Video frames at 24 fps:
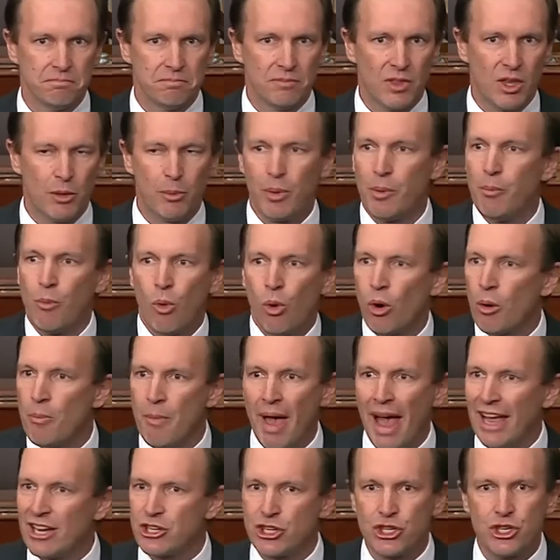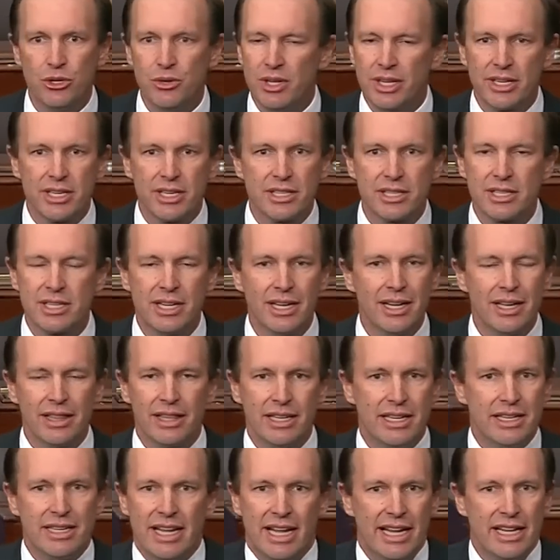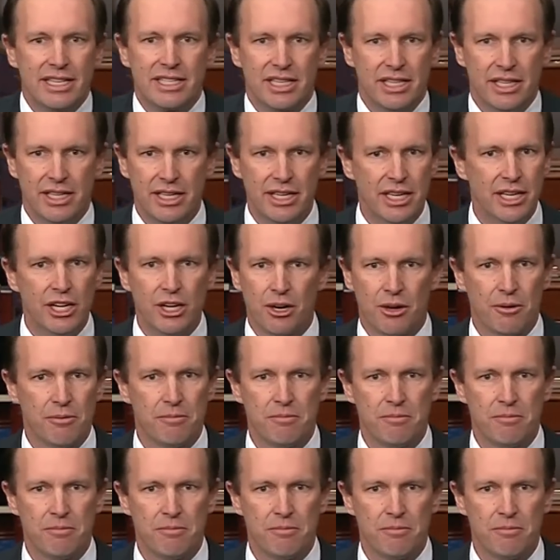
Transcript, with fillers: There have been more mass shootings than days in the year.